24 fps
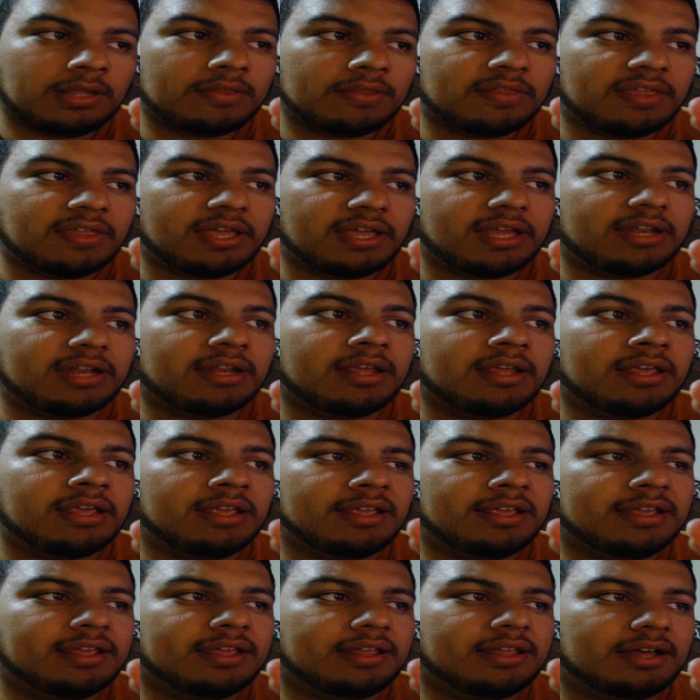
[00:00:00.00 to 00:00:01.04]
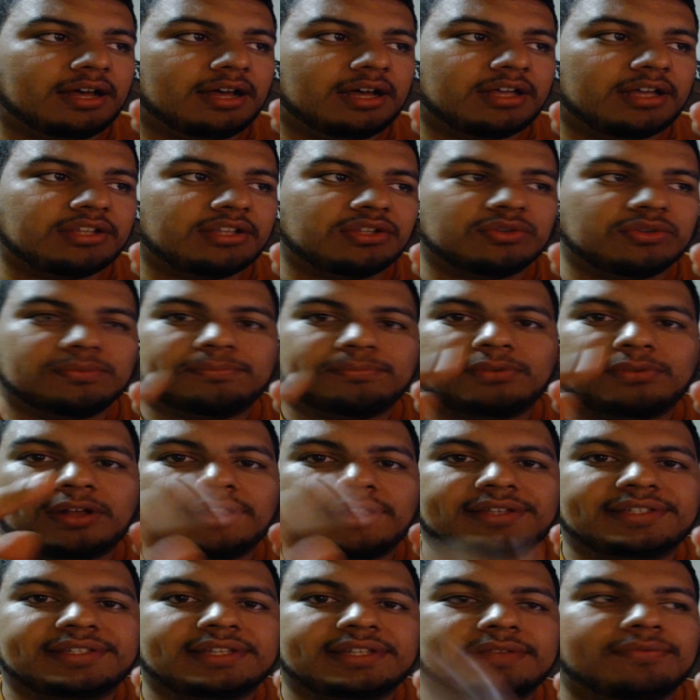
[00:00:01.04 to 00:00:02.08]
then you'll
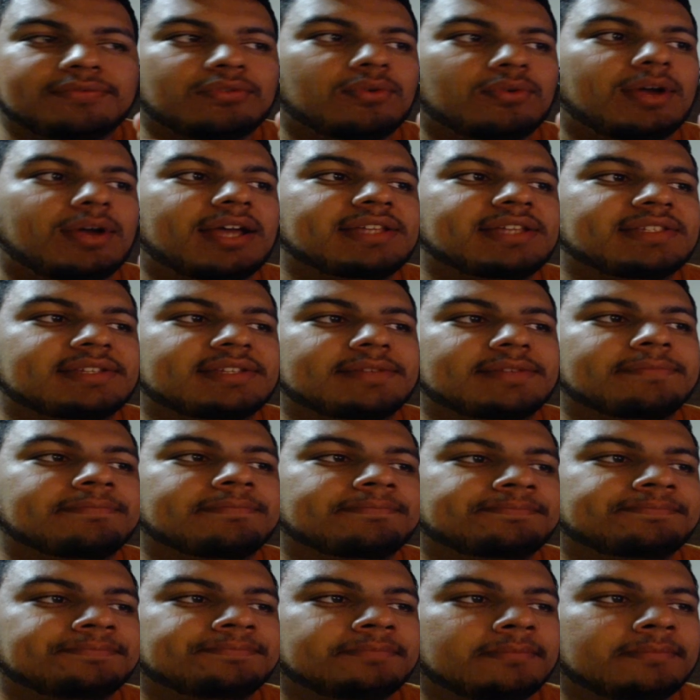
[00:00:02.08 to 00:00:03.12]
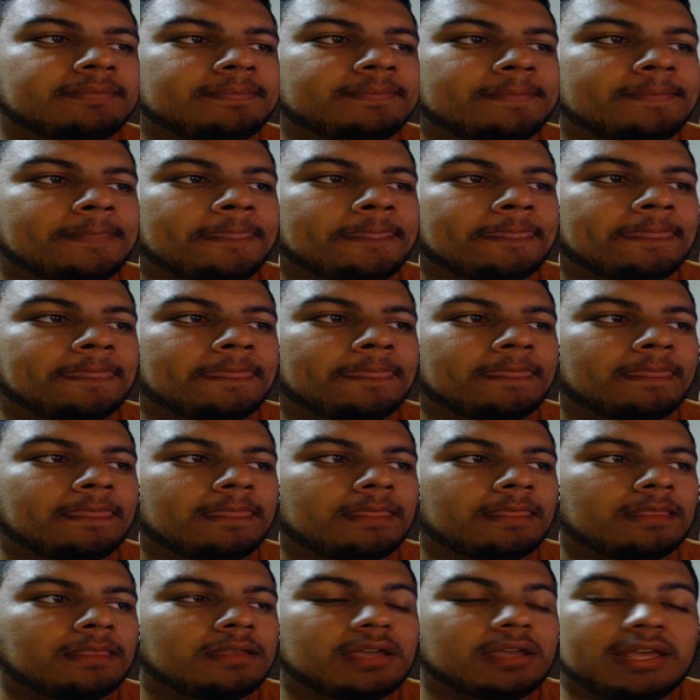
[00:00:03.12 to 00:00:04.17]
probably see Verizon,
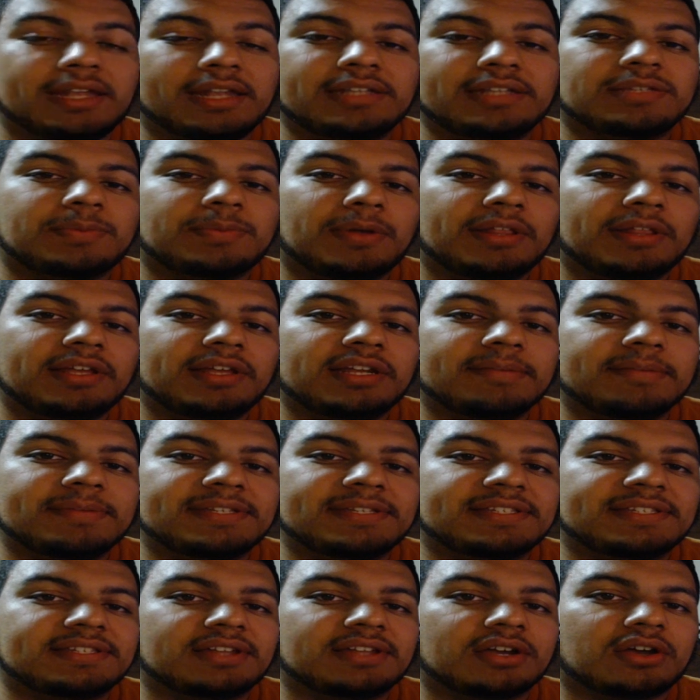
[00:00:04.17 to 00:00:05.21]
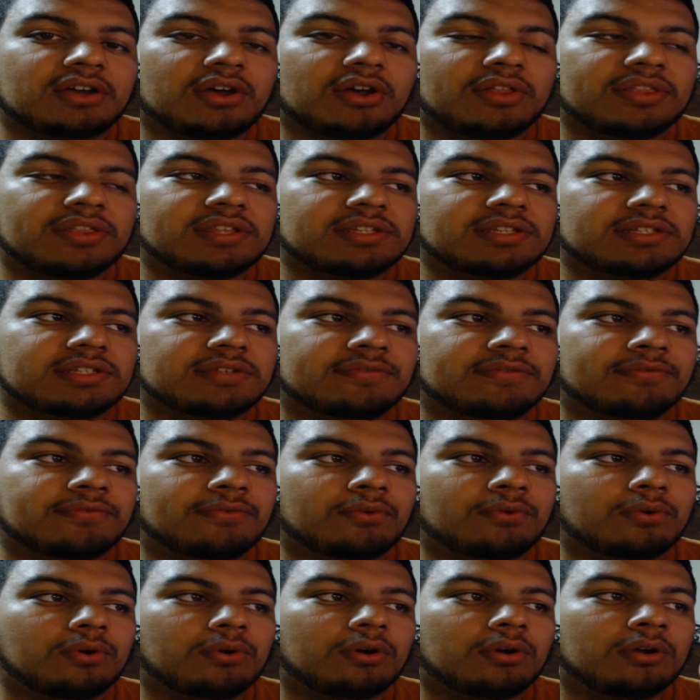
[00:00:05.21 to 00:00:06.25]
and it's probably going to be stuck on this
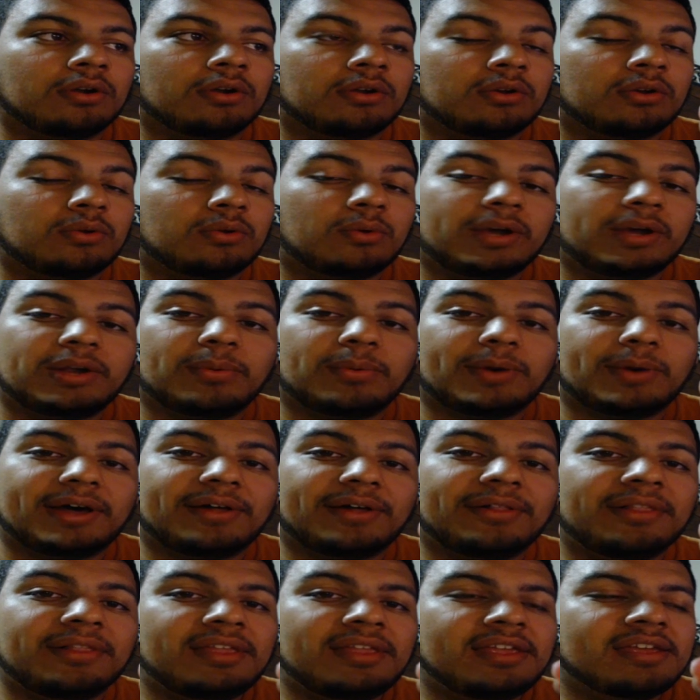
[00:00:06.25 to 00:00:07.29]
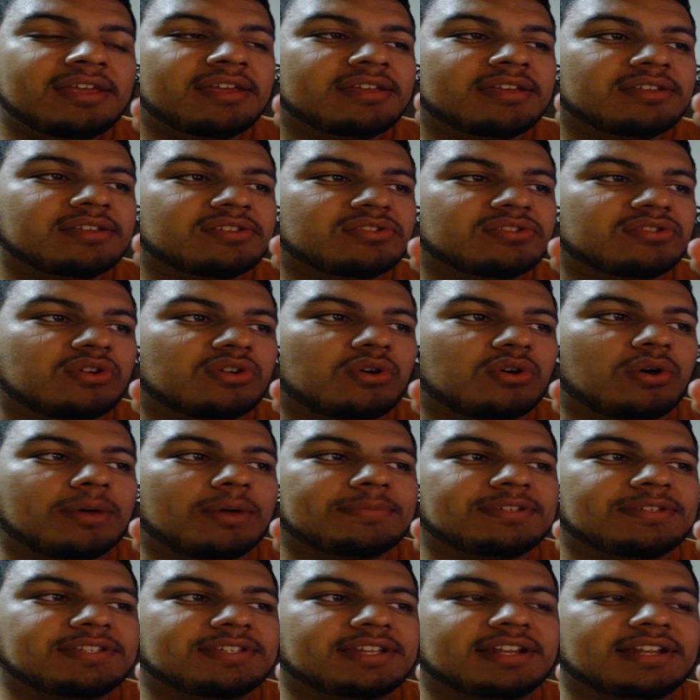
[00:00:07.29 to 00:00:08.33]
for quite a while. So I'm
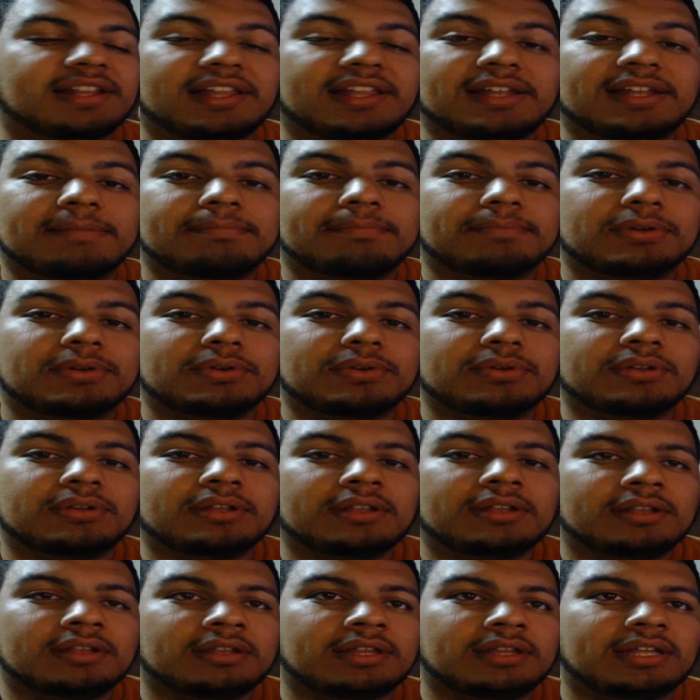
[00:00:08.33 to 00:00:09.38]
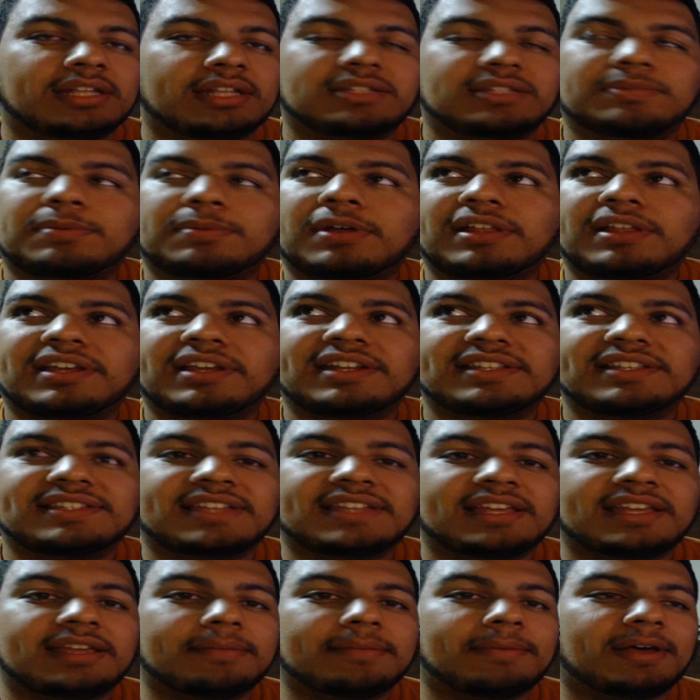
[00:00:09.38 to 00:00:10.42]
just going to let it boot. It's probably going to
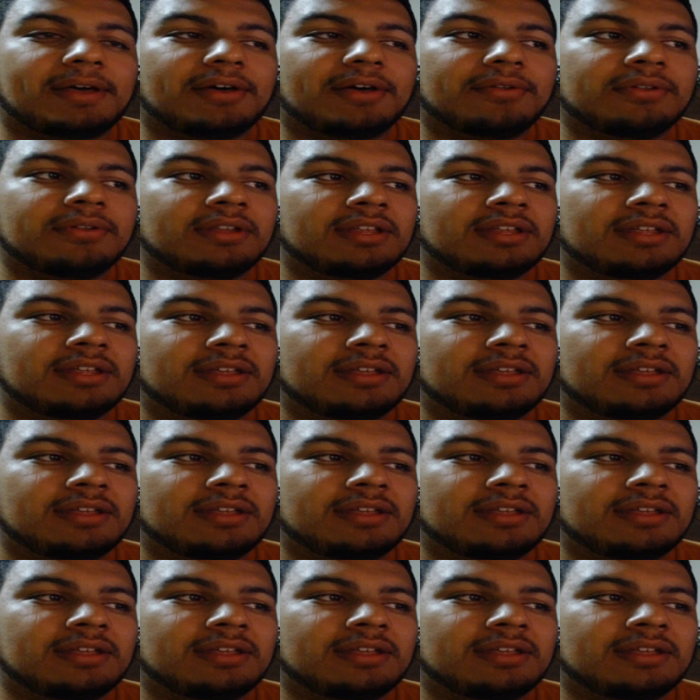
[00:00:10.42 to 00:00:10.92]
take about